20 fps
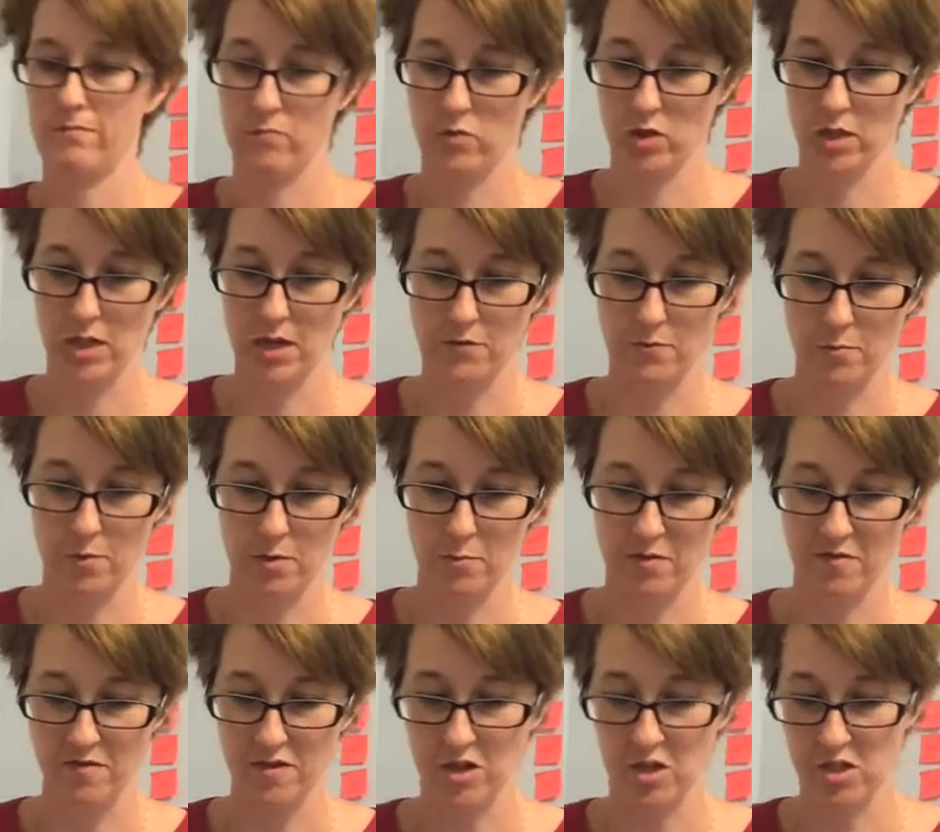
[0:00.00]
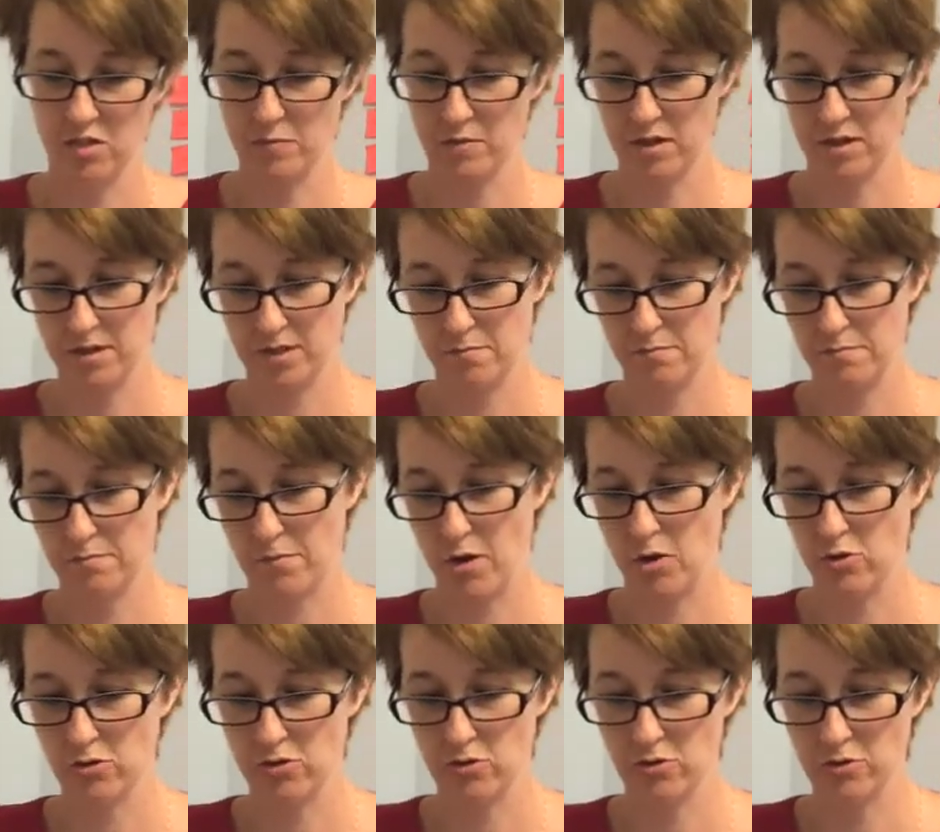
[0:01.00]
really never going to be finished, but it's a
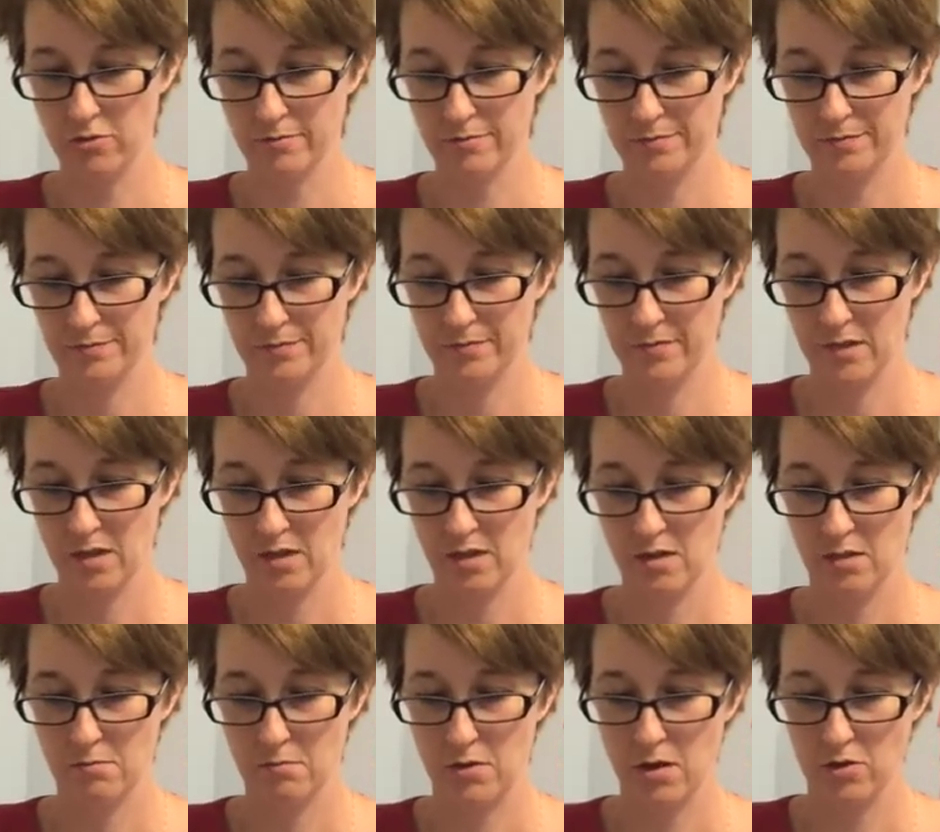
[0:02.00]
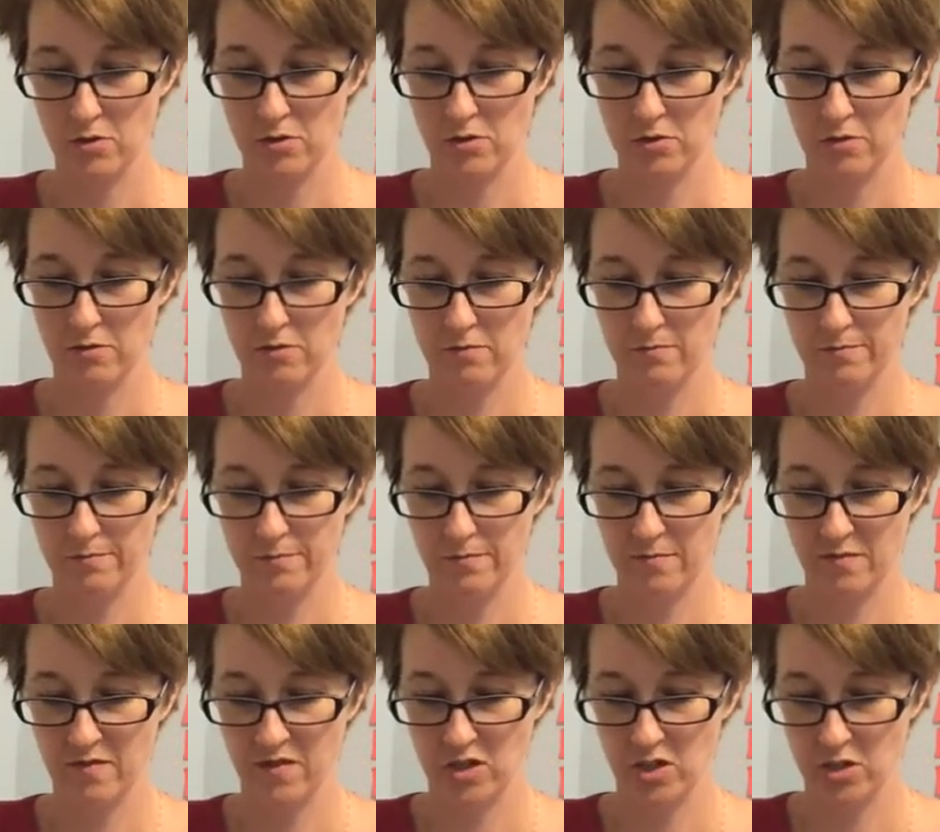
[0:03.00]
partial, partial
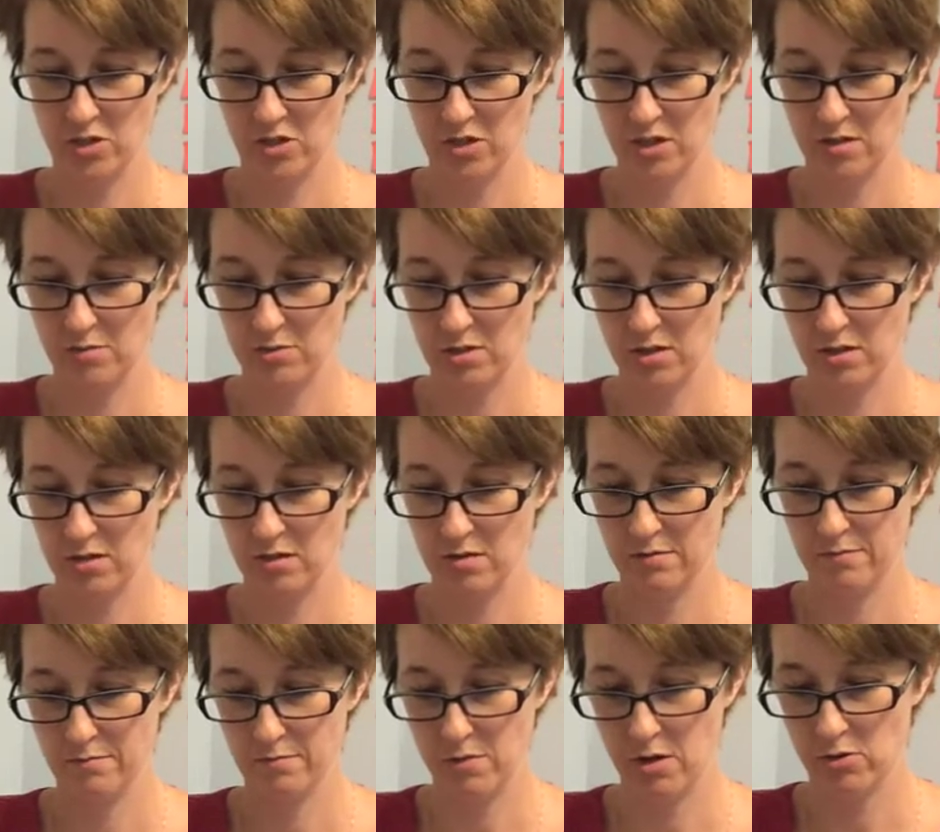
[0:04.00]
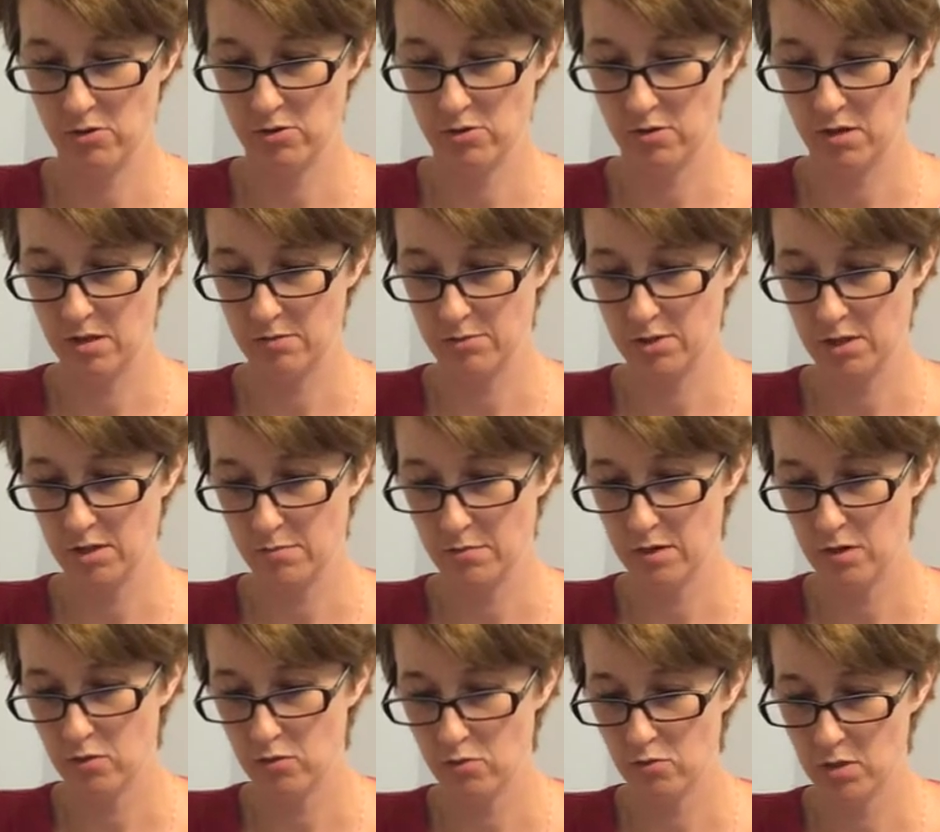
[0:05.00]
finished object, partial object, a
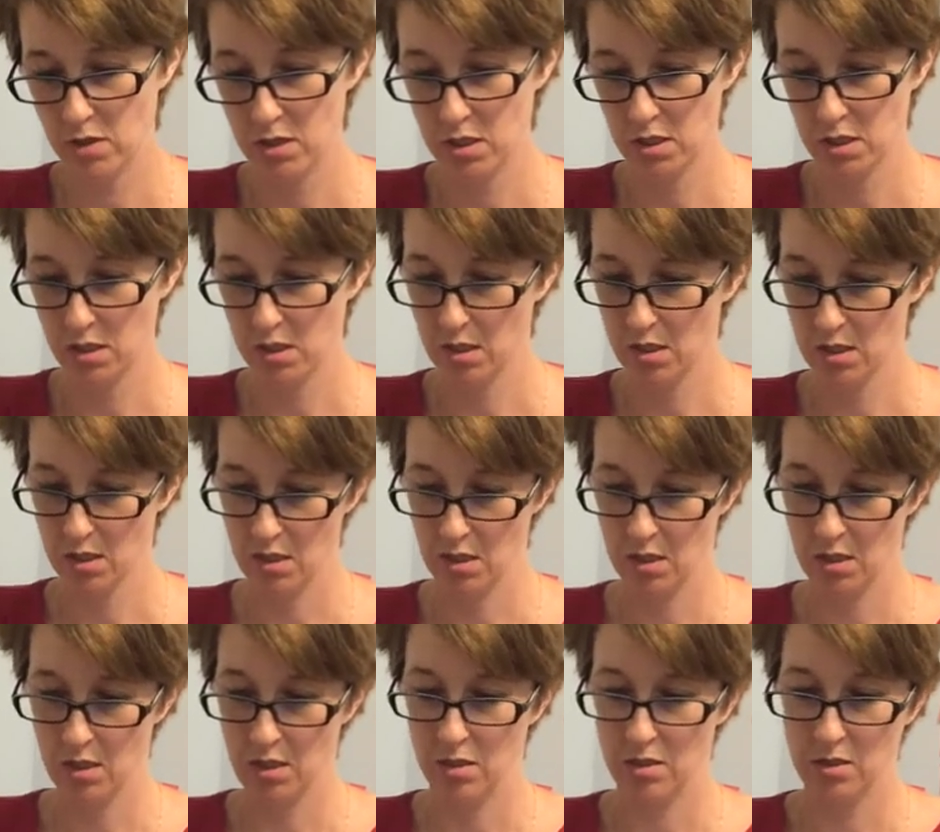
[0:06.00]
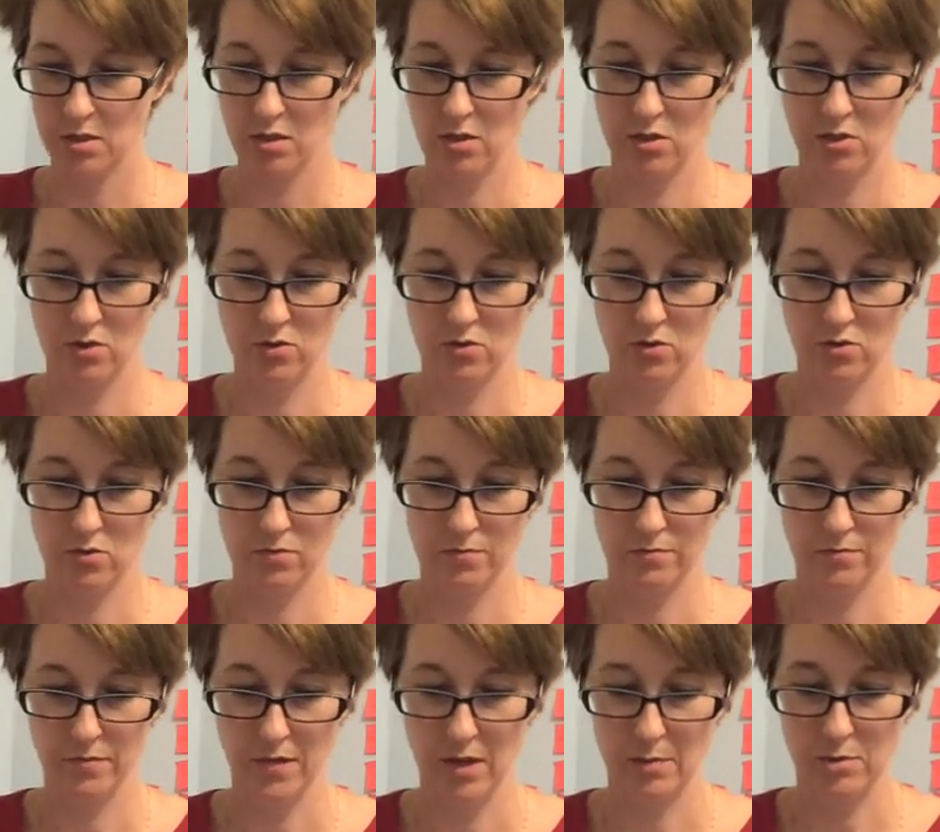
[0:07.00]
PO. So
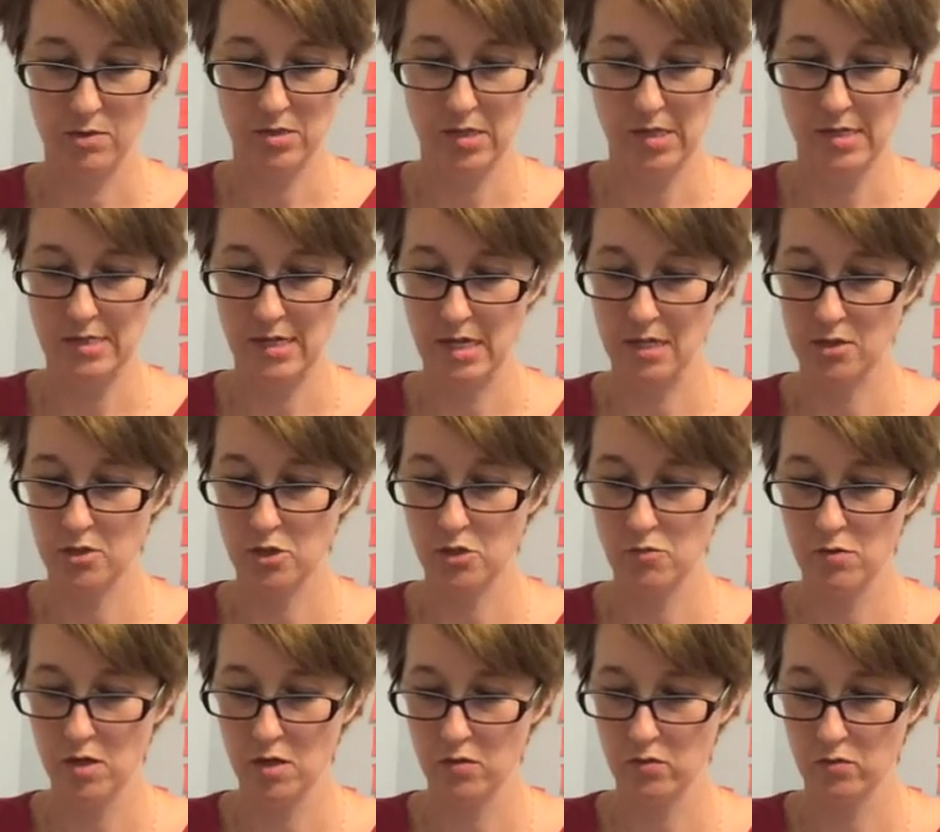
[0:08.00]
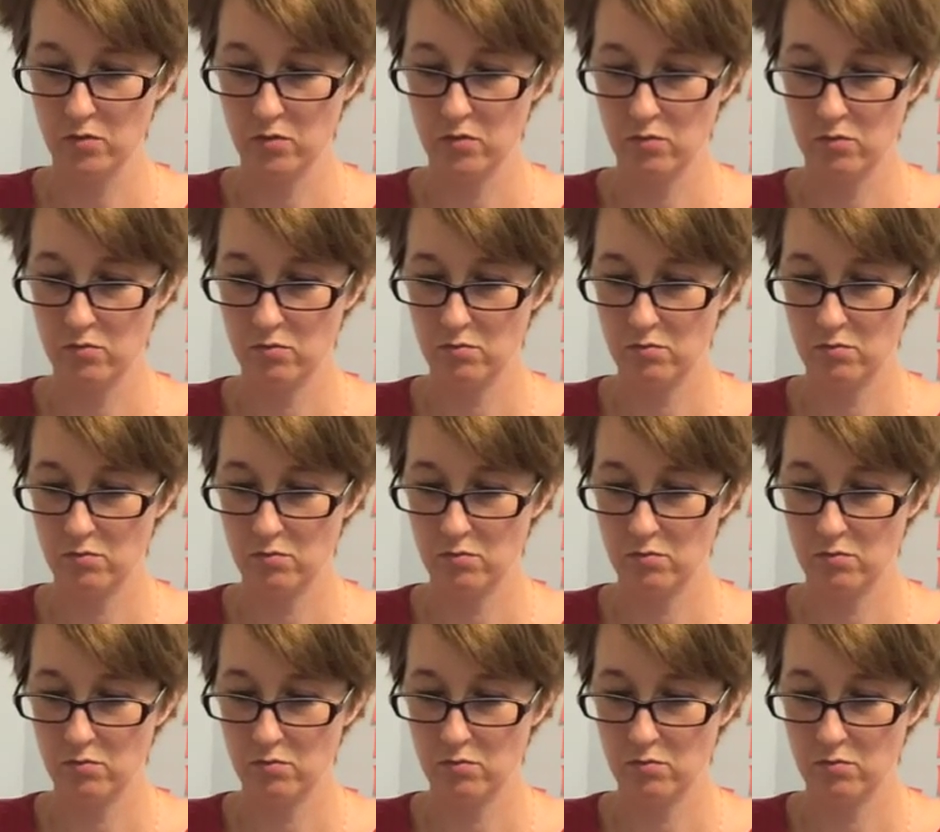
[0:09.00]
I'm using size 2 needles,